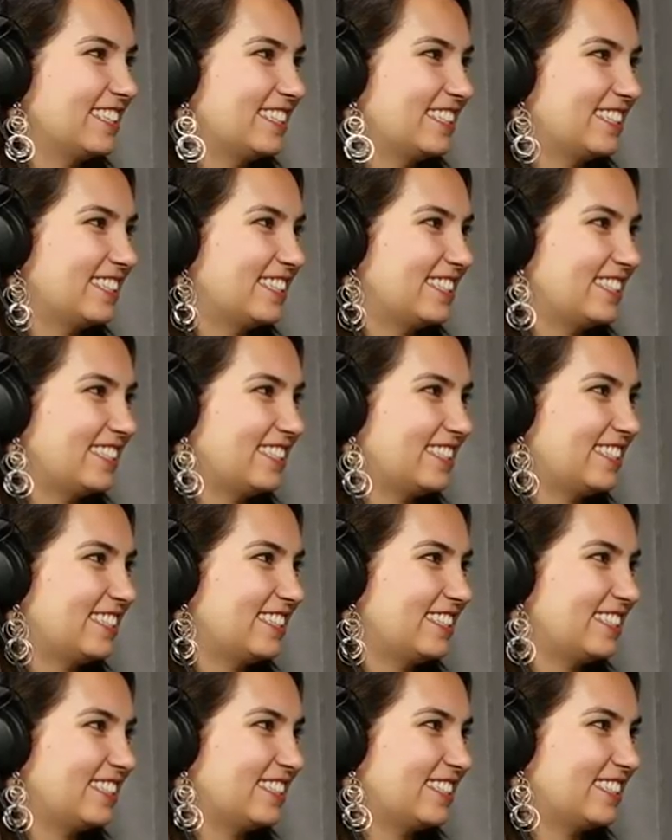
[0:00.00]

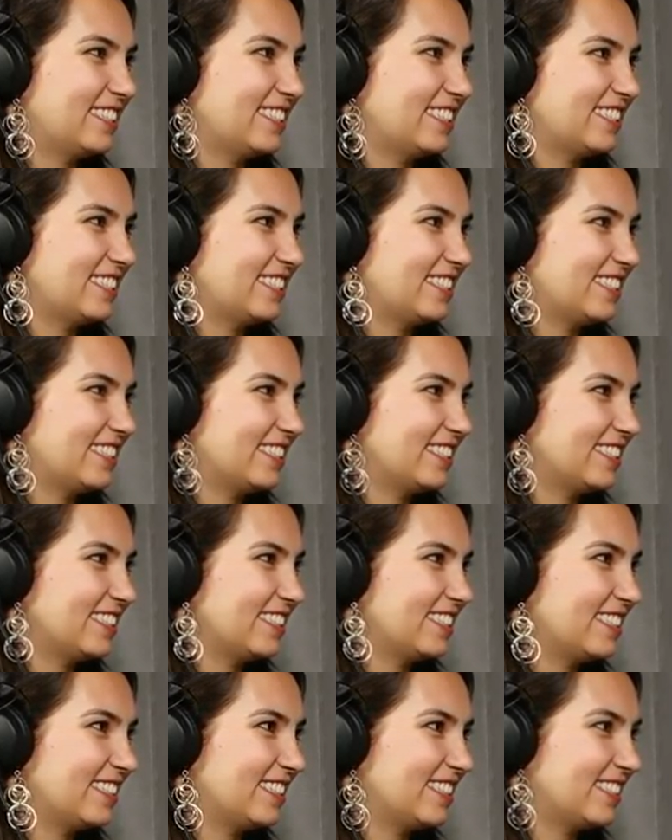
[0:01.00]

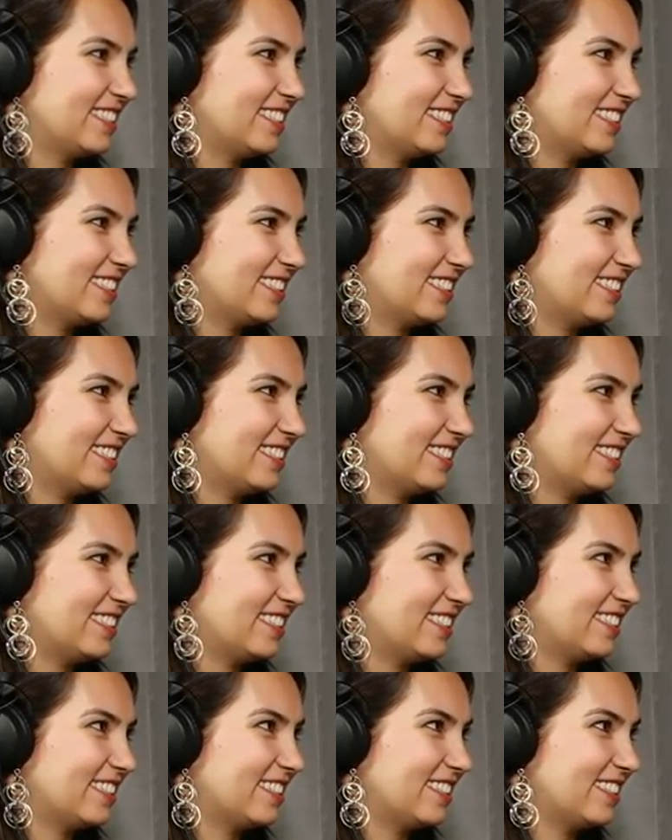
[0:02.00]

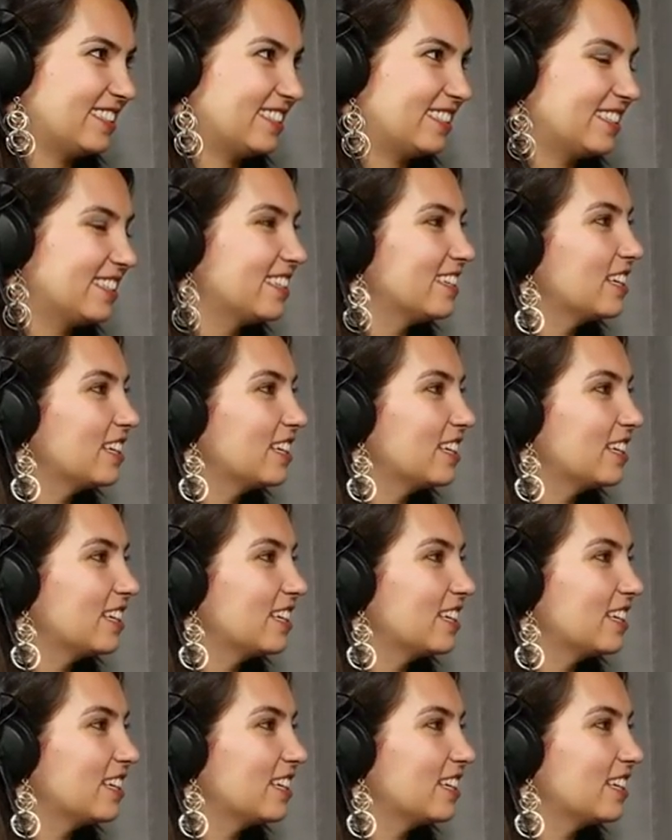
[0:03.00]
(not speaking)